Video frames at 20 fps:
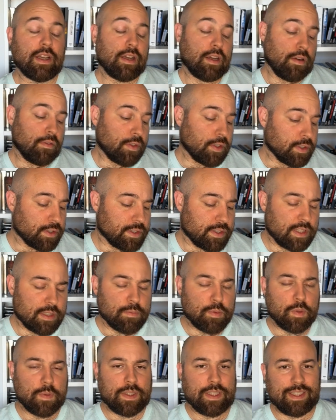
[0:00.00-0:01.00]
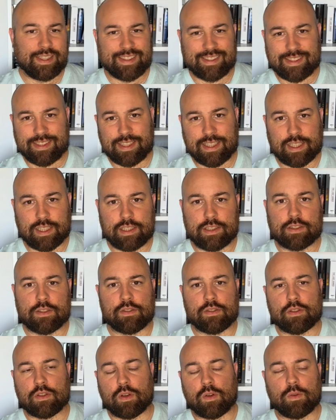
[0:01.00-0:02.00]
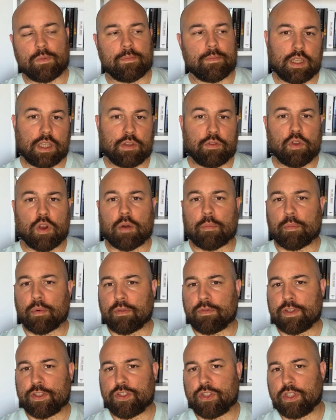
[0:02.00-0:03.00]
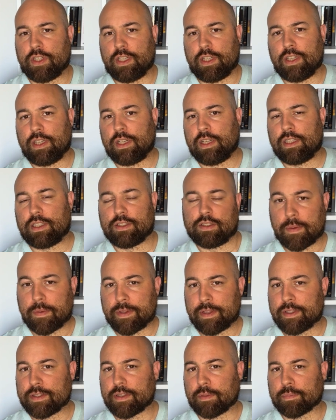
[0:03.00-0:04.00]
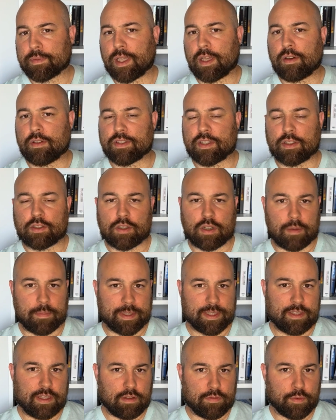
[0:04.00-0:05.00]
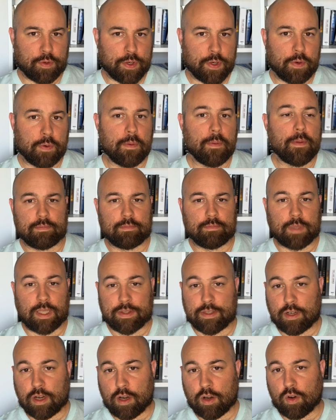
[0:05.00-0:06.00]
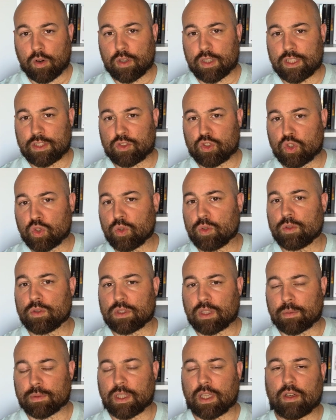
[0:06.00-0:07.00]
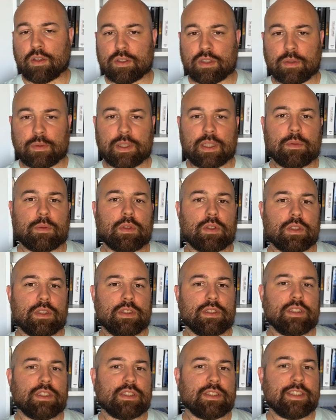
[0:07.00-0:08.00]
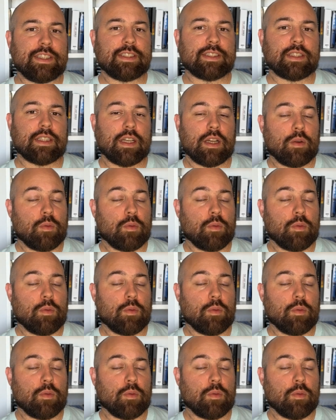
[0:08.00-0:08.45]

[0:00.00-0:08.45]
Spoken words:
Of course, this movie is in English, so if you are proficient in English, maybe the subtitles are not a big deal for you, but there are only 2 subtitles available in this disc.